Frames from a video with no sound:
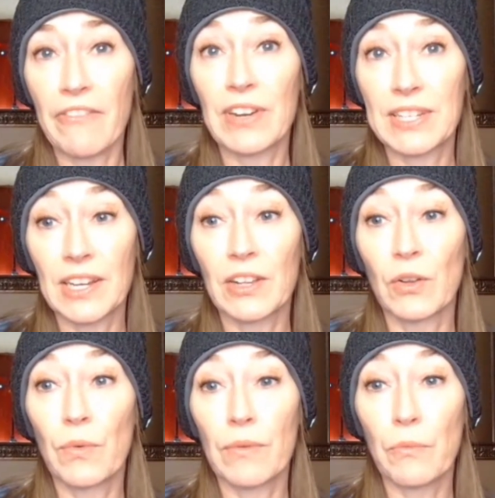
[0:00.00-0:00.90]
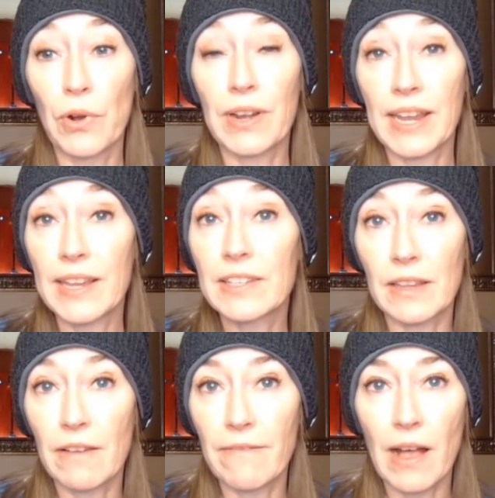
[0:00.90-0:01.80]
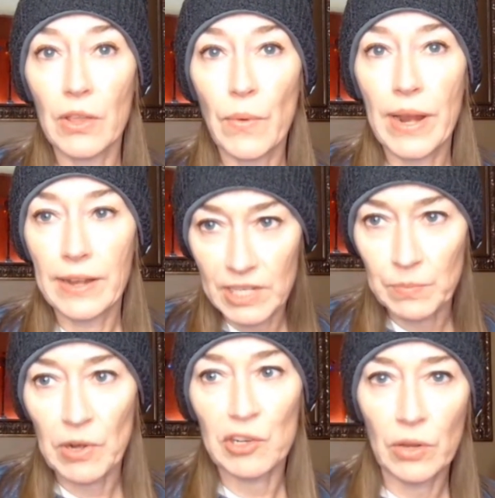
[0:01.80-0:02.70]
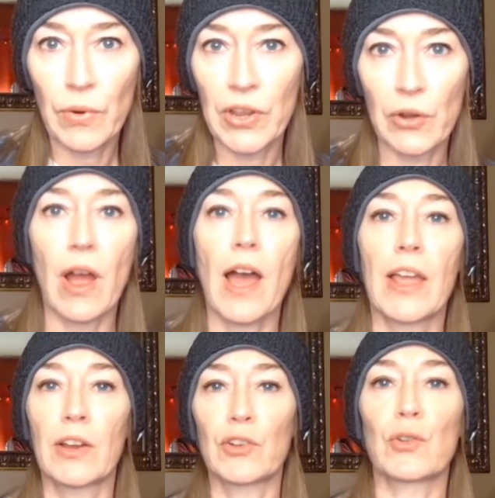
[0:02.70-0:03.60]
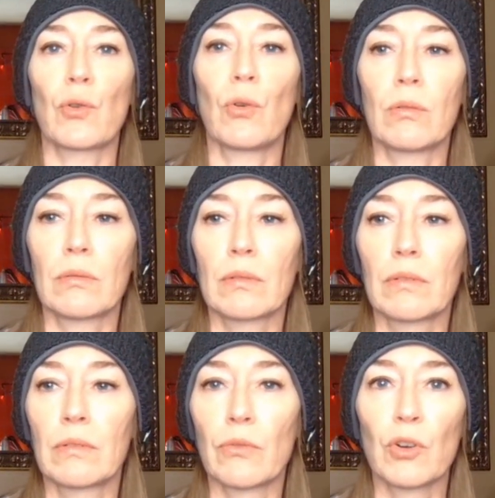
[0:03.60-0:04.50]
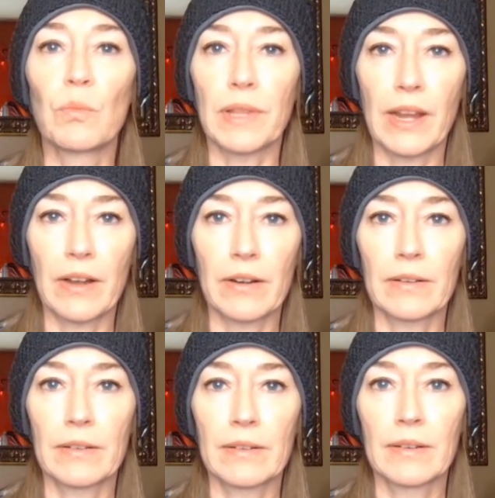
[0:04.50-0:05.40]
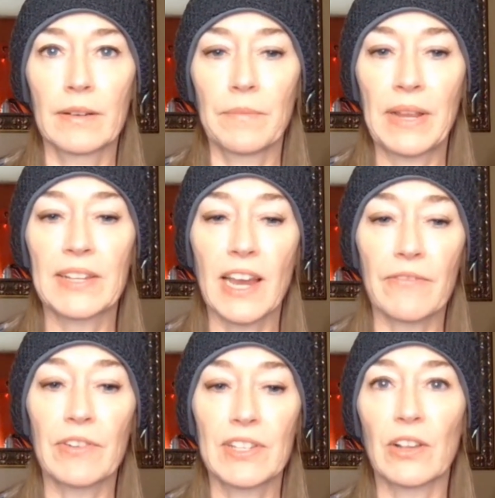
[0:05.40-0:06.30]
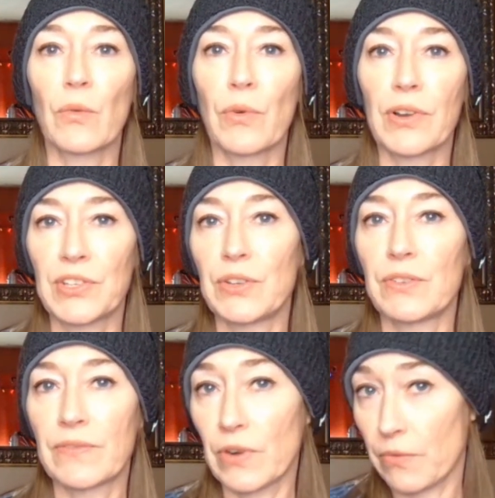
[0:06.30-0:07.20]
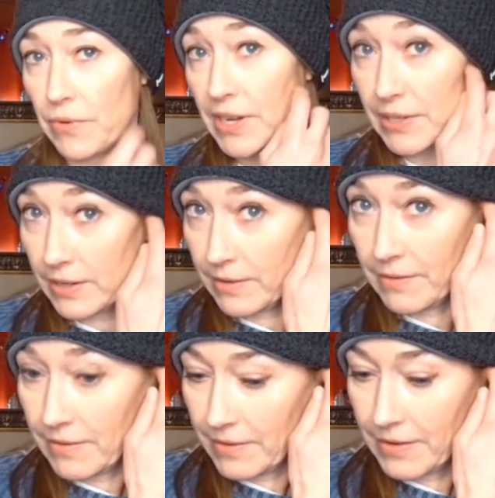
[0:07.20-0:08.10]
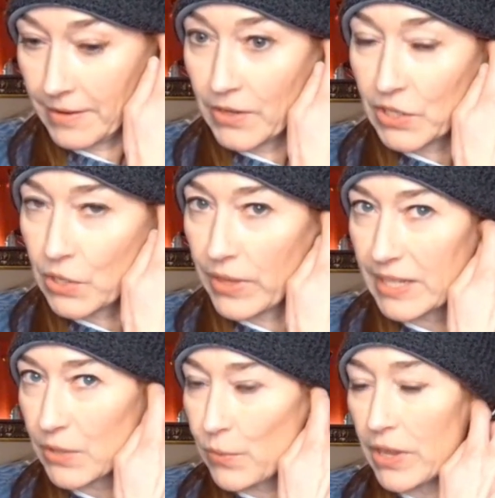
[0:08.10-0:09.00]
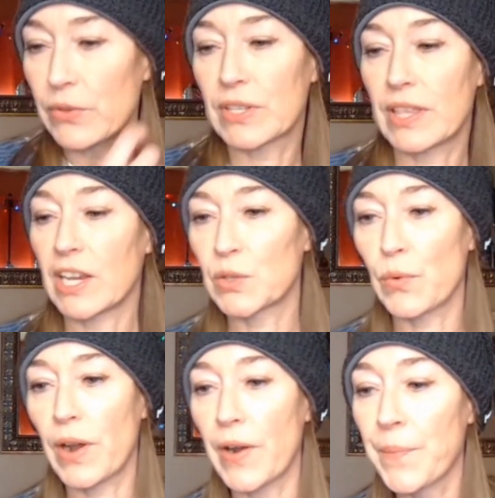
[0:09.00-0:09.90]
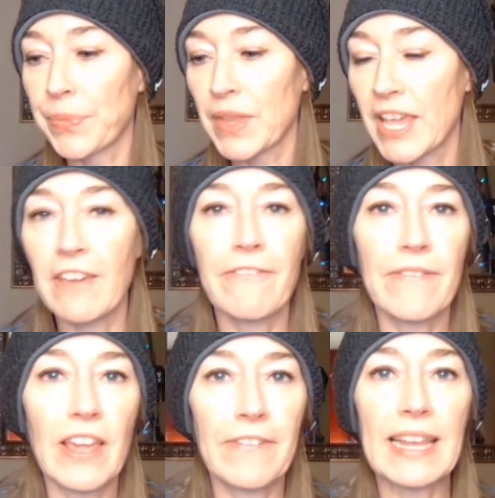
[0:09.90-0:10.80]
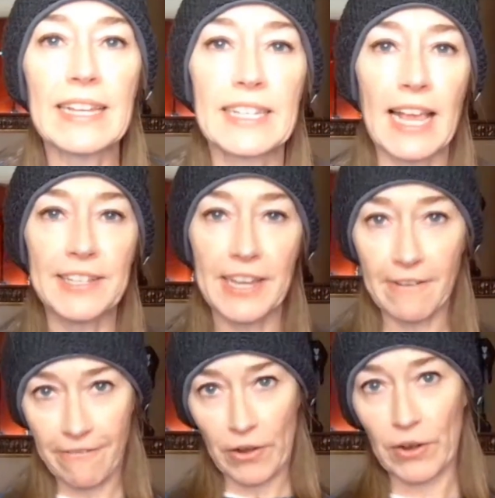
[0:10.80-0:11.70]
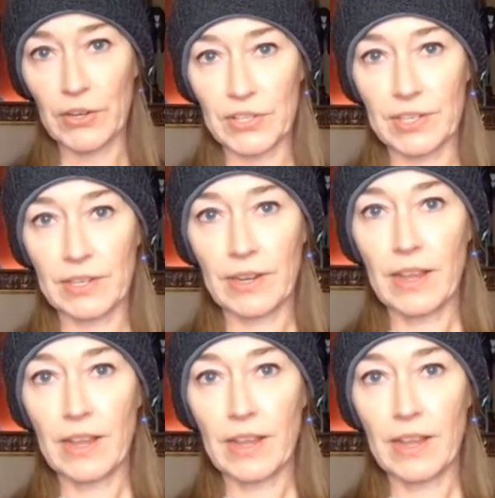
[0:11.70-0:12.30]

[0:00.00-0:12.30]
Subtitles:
every single word is evaluated, especially when you're a high control group leader, because every single word is used for a reason. So this is one of those things where if he says it first,